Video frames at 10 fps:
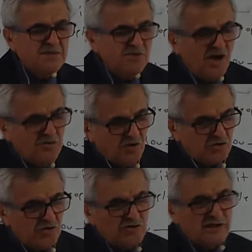I won't
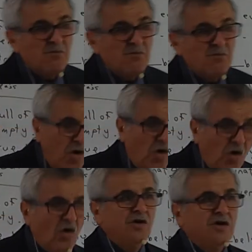learn them.
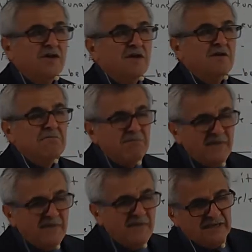Or
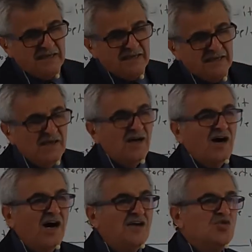maybe
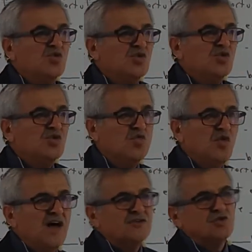I do not
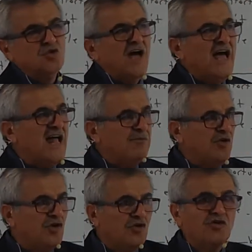want to help
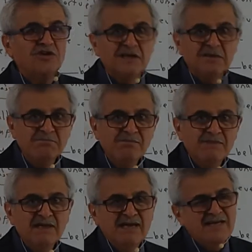her or him,
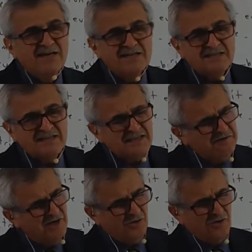and I say if
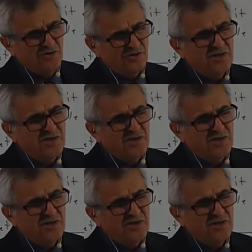I learn.